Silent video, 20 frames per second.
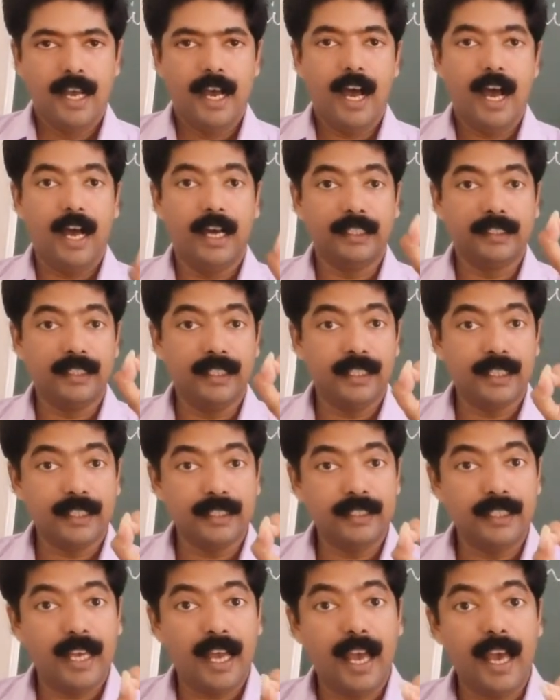other
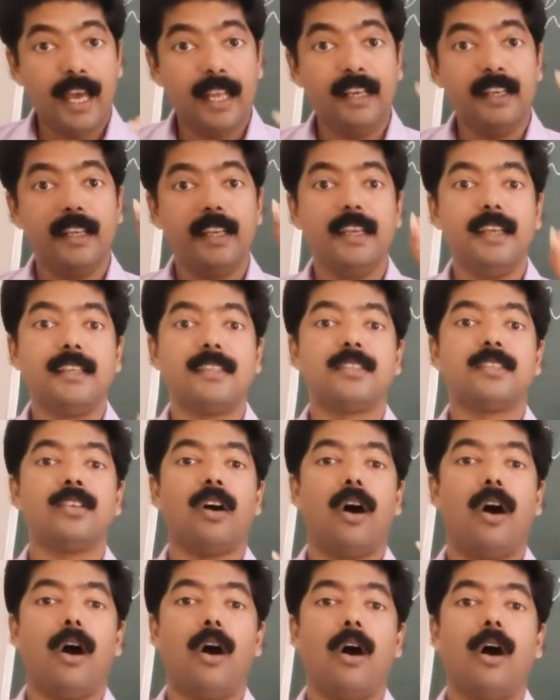than its
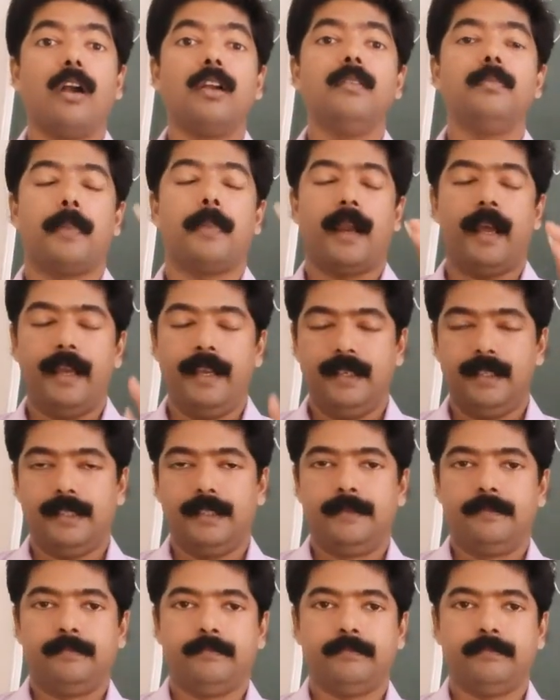own price.